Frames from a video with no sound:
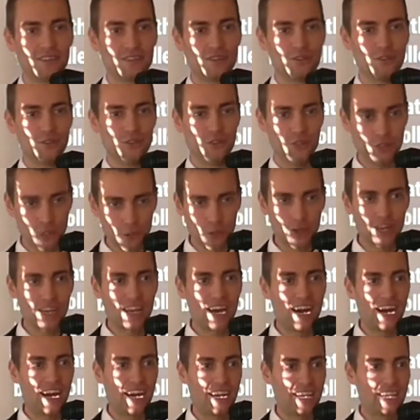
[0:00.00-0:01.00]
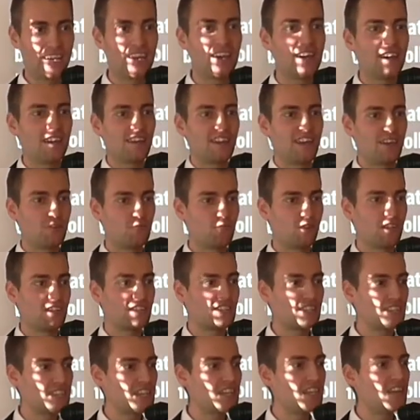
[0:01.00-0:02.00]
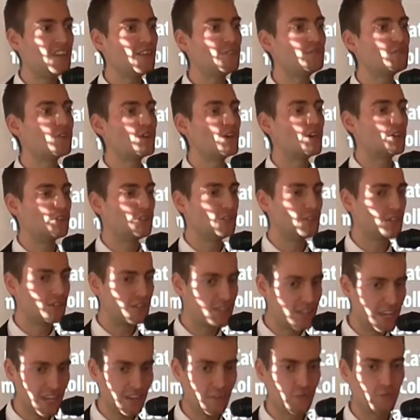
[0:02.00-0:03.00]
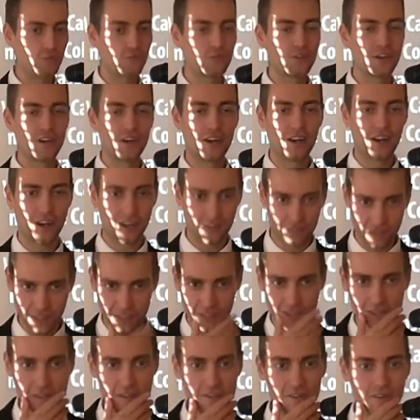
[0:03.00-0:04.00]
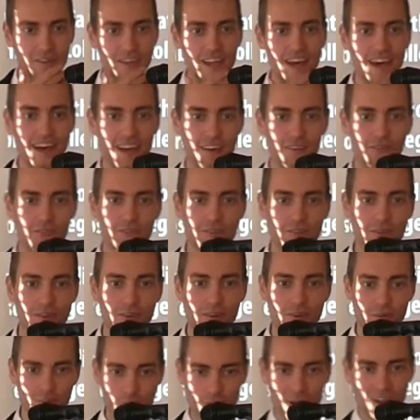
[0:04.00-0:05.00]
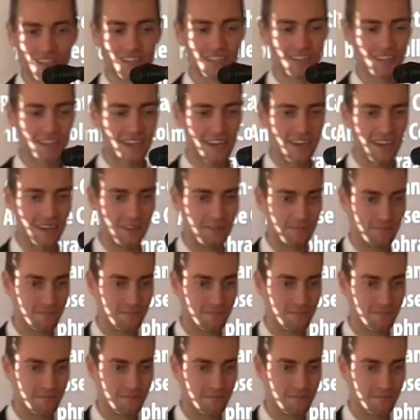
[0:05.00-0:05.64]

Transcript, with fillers: you and I can receive the gift of eternal life once again.